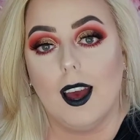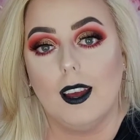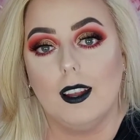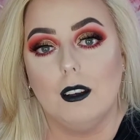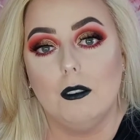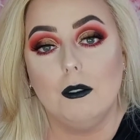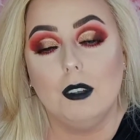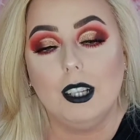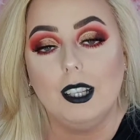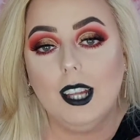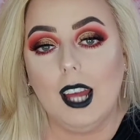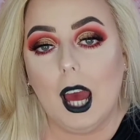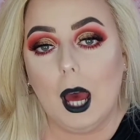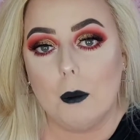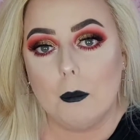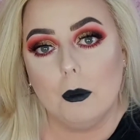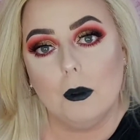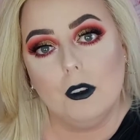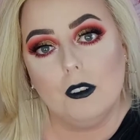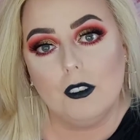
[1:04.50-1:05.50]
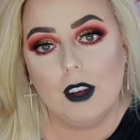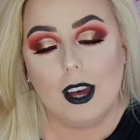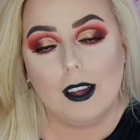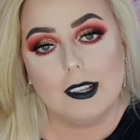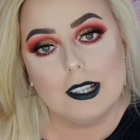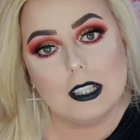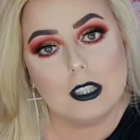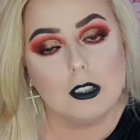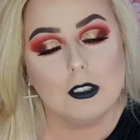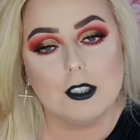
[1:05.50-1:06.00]
and I'm really happy with how
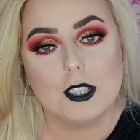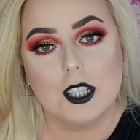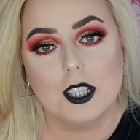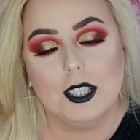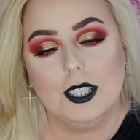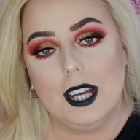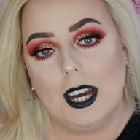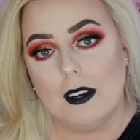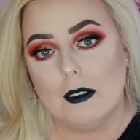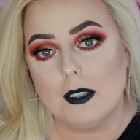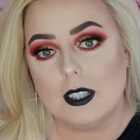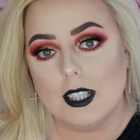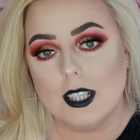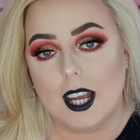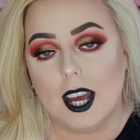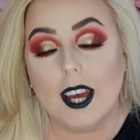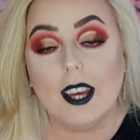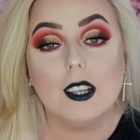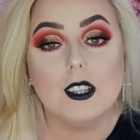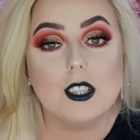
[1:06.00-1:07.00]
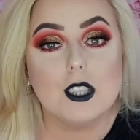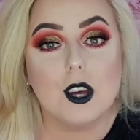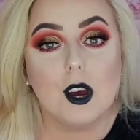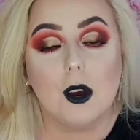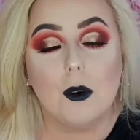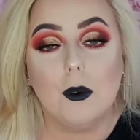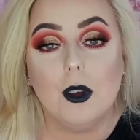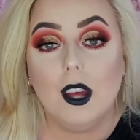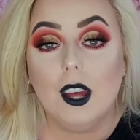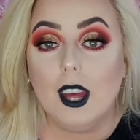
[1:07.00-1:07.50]
this look turned out today.
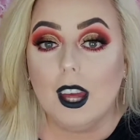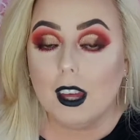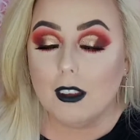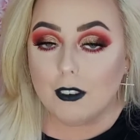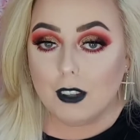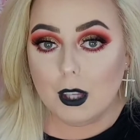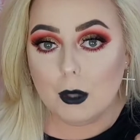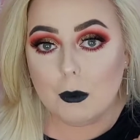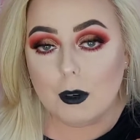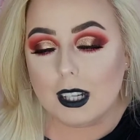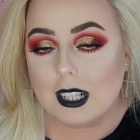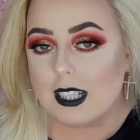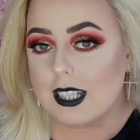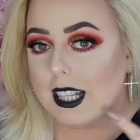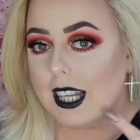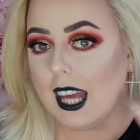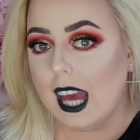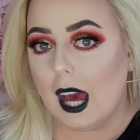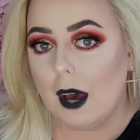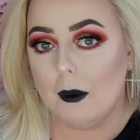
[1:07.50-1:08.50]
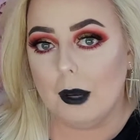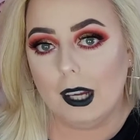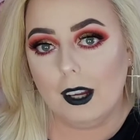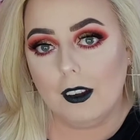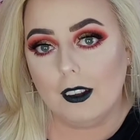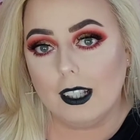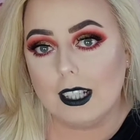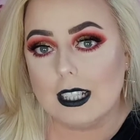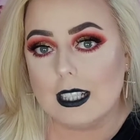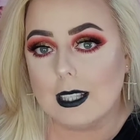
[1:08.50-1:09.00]
So if you want to see how I
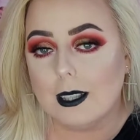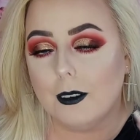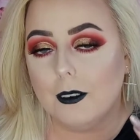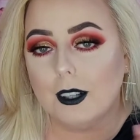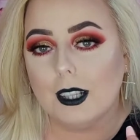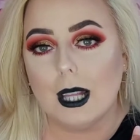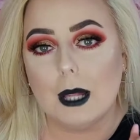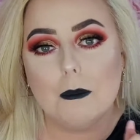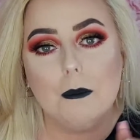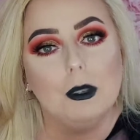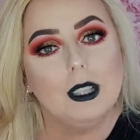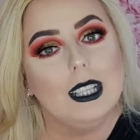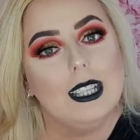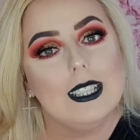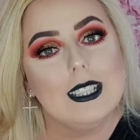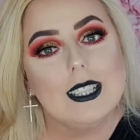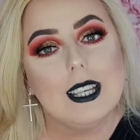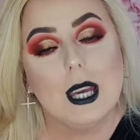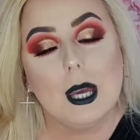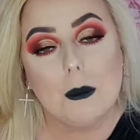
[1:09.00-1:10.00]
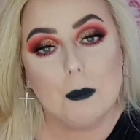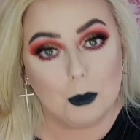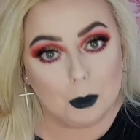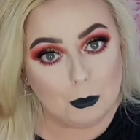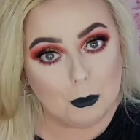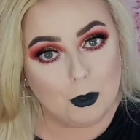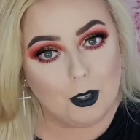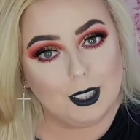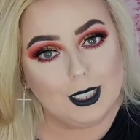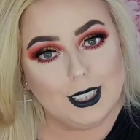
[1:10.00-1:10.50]
got this look, then please keep
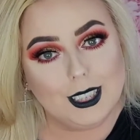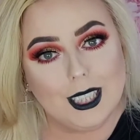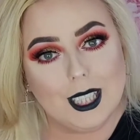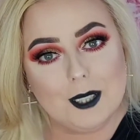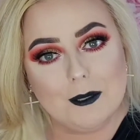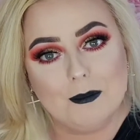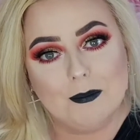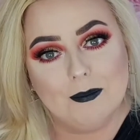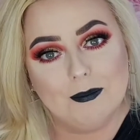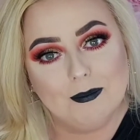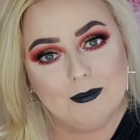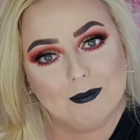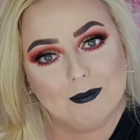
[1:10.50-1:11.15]
on watching.